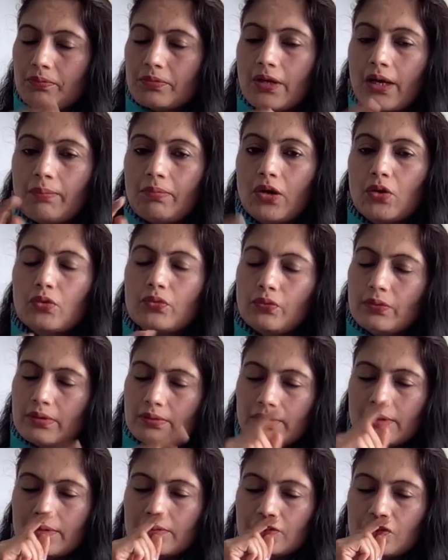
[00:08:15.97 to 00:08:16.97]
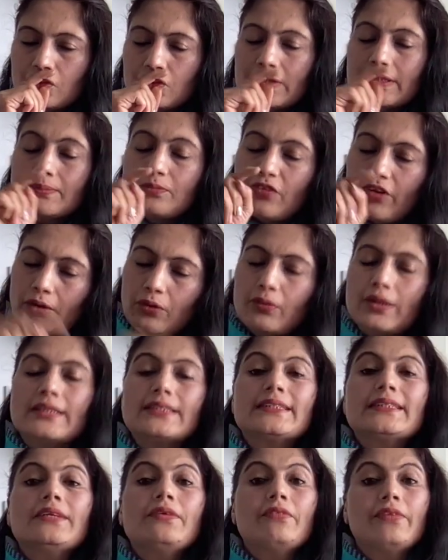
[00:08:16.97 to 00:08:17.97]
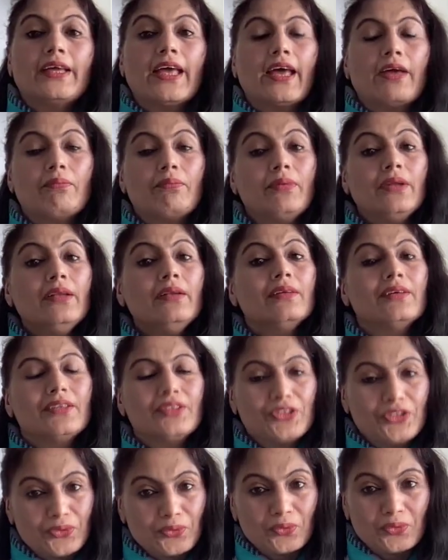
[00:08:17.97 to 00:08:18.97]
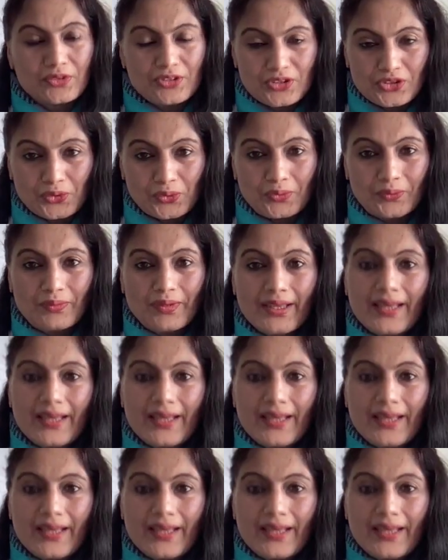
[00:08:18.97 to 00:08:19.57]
about whose frequency we have been tuned to.